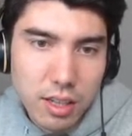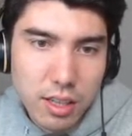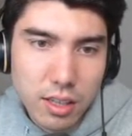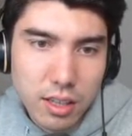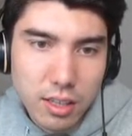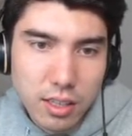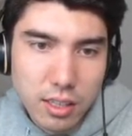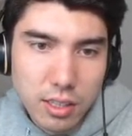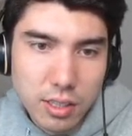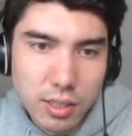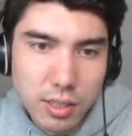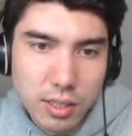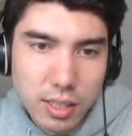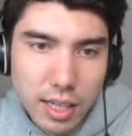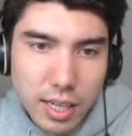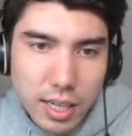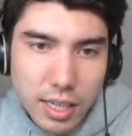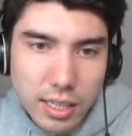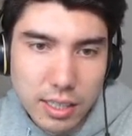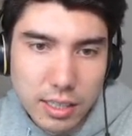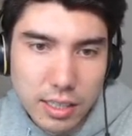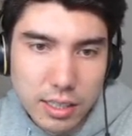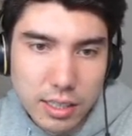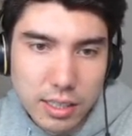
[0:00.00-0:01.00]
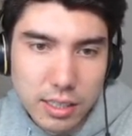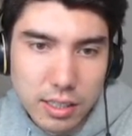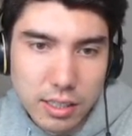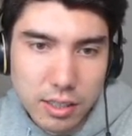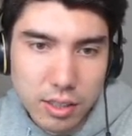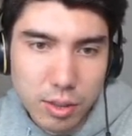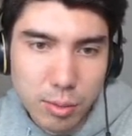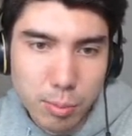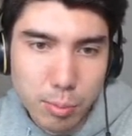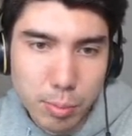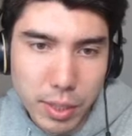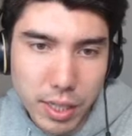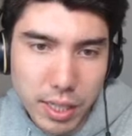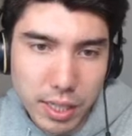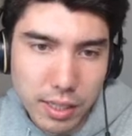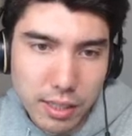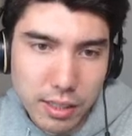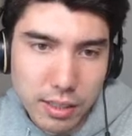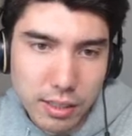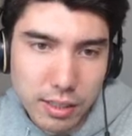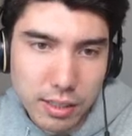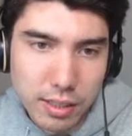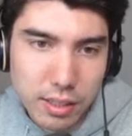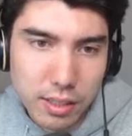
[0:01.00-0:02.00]
This knight is still
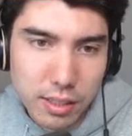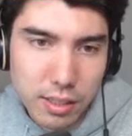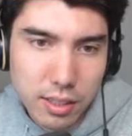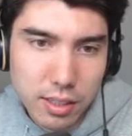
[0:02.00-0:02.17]
pinned.